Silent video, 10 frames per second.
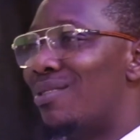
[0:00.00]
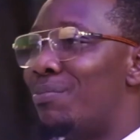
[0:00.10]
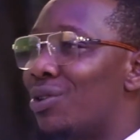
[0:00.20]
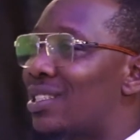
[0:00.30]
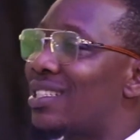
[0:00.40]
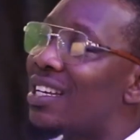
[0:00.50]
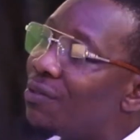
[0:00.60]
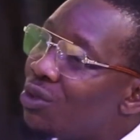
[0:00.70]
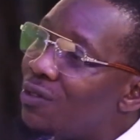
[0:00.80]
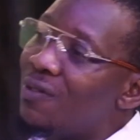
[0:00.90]
but
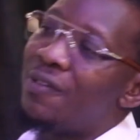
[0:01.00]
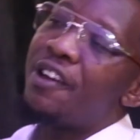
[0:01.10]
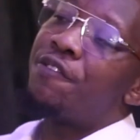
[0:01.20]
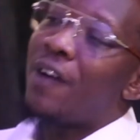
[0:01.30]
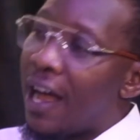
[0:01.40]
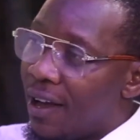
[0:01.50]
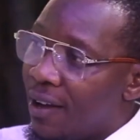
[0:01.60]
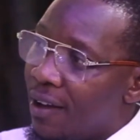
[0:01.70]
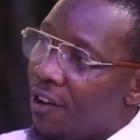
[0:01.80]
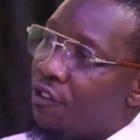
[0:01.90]
7th very far
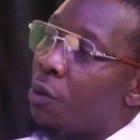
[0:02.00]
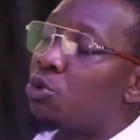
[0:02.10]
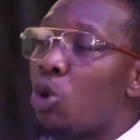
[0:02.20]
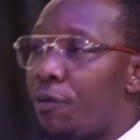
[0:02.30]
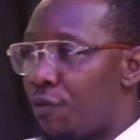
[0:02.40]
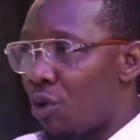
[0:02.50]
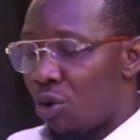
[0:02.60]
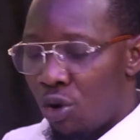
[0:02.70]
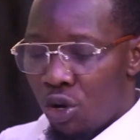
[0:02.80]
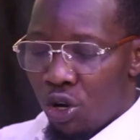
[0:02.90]
from top 4.
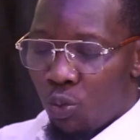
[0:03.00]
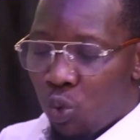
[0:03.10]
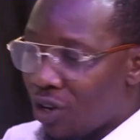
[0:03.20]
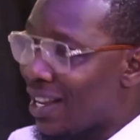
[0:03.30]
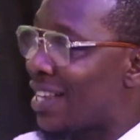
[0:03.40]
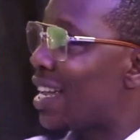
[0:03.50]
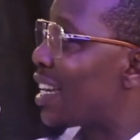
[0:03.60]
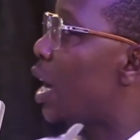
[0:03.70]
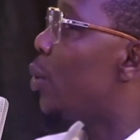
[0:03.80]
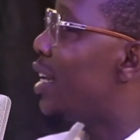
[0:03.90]
What
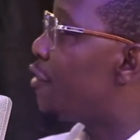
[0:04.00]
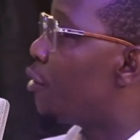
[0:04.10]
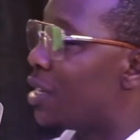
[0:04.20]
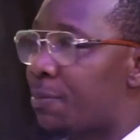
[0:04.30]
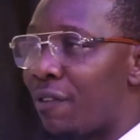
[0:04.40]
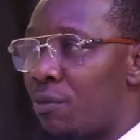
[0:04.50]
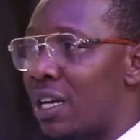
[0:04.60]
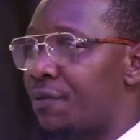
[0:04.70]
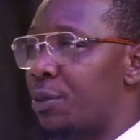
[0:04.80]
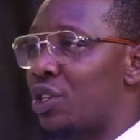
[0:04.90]
exactly can we learn from this
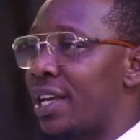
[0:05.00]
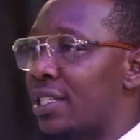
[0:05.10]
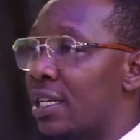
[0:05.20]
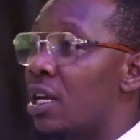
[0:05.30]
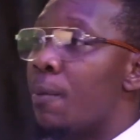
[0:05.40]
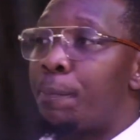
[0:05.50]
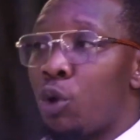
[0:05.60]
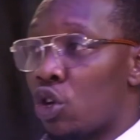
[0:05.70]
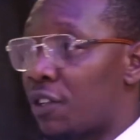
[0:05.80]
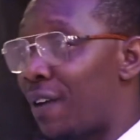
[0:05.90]
performance from United?
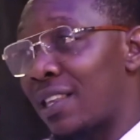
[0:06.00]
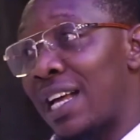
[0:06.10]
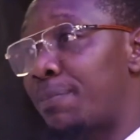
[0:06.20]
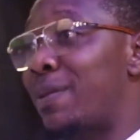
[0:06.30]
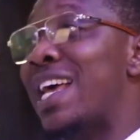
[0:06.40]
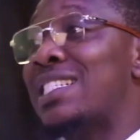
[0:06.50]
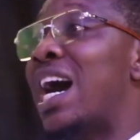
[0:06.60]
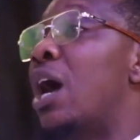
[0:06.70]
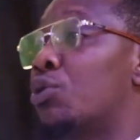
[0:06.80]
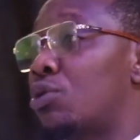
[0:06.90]
Plus the fact that players
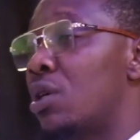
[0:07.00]
are out.